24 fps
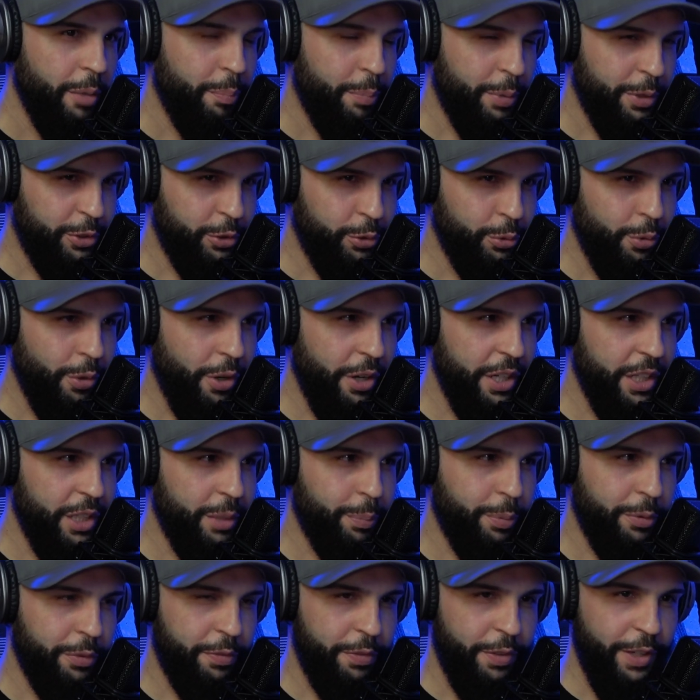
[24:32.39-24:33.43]
But you are in a
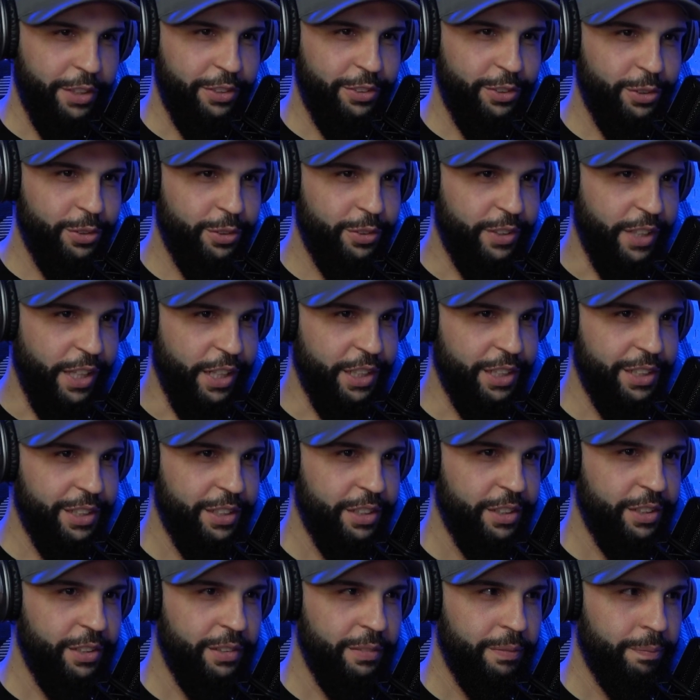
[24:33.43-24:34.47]
professional setting
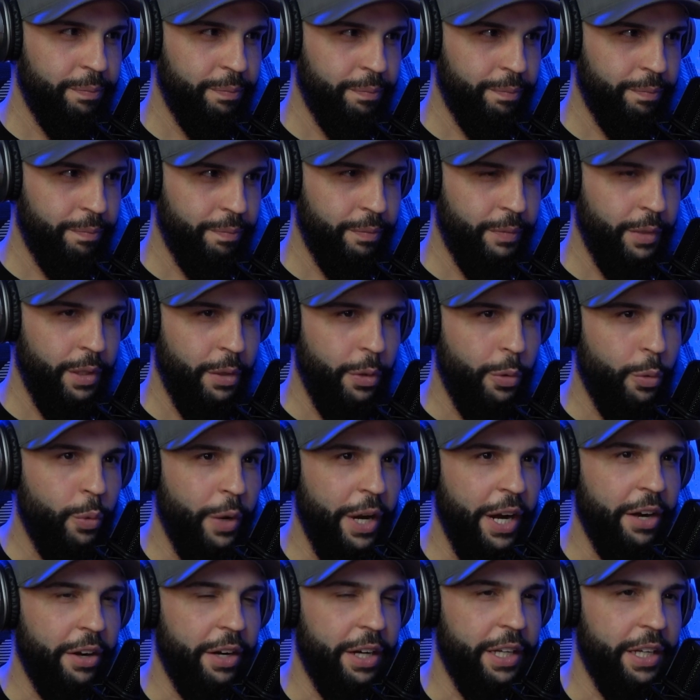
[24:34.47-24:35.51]

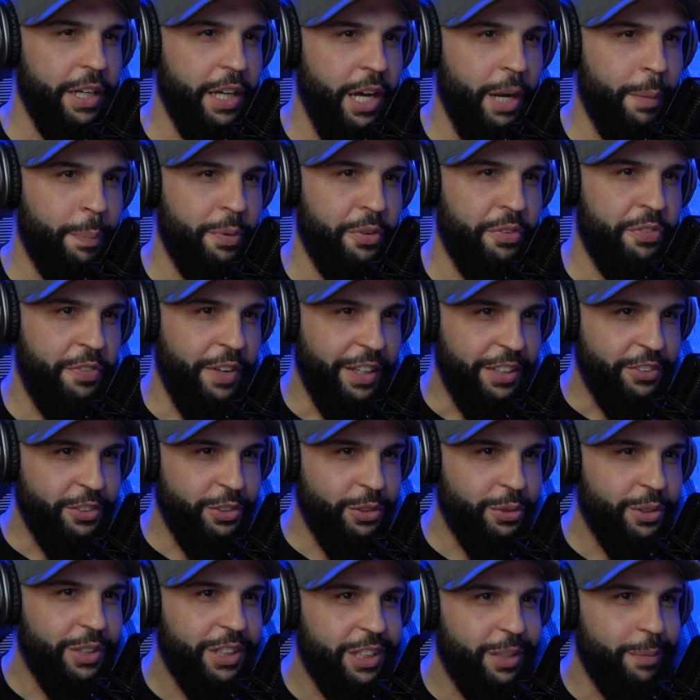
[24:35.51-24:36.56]
where a
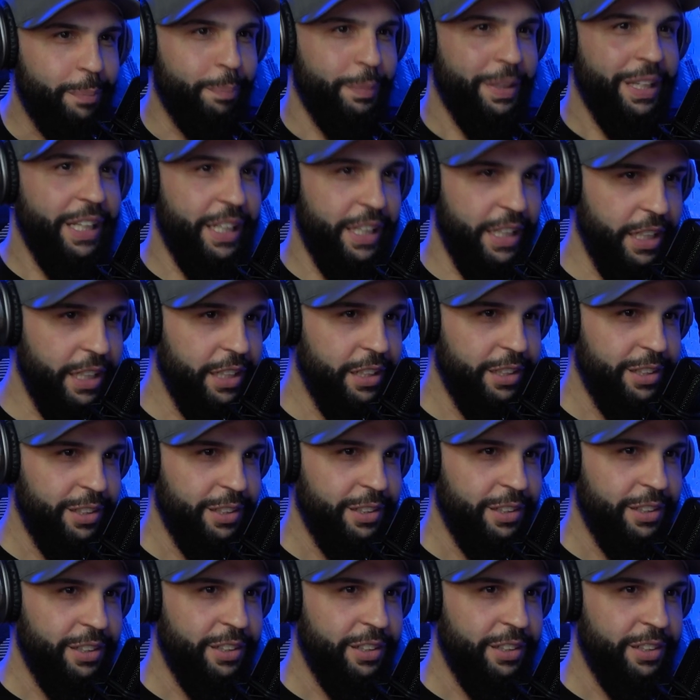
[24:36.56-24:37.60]
professional comedian
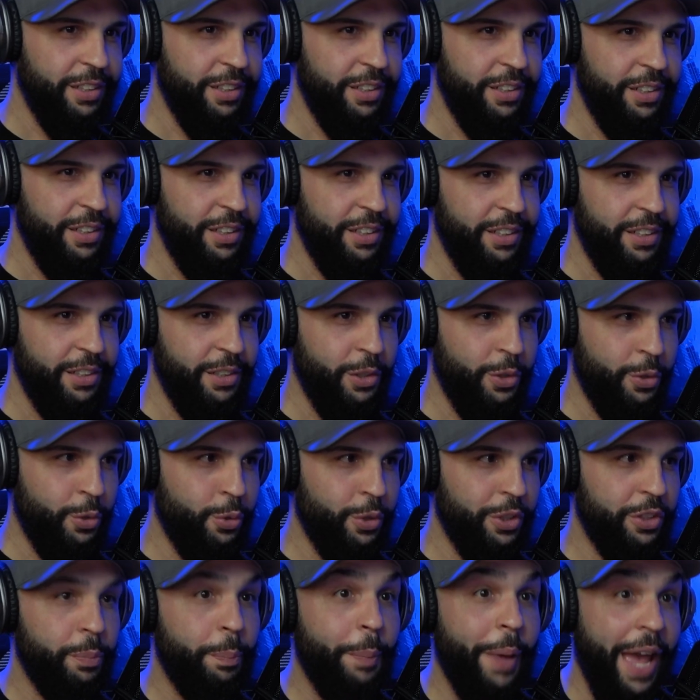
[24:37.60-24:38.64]

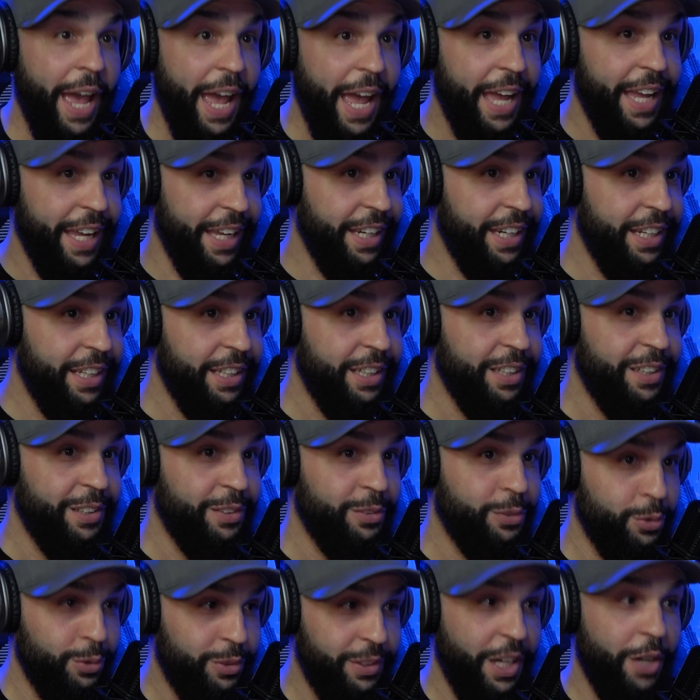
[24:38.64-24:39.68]
who is paid
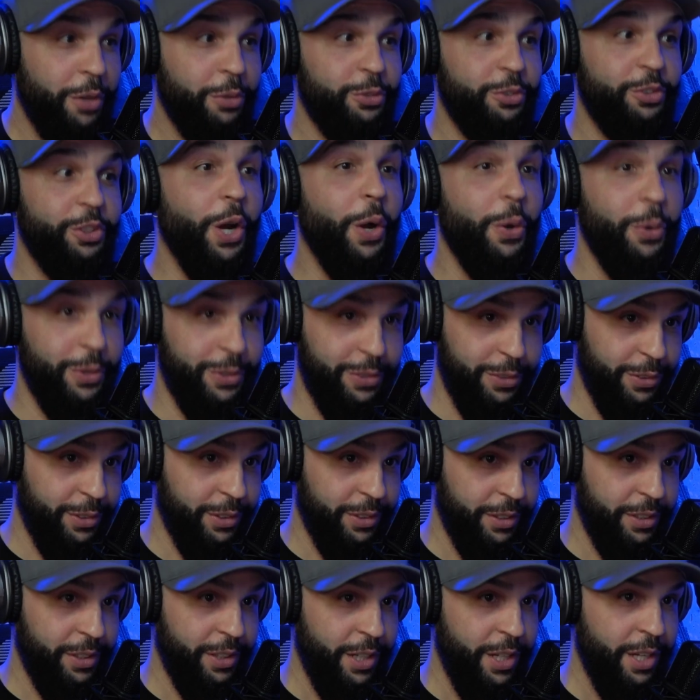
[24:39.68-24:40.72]
to tell jokes.
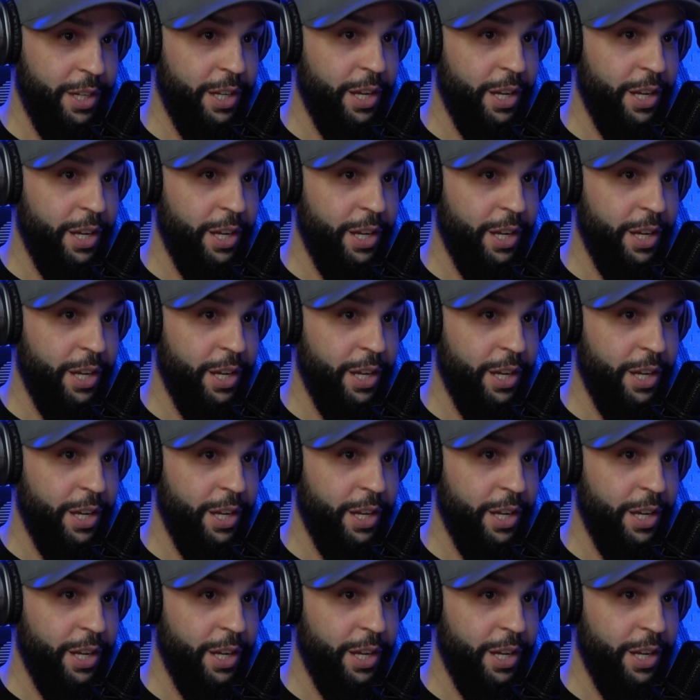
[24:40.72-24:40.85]
Okay.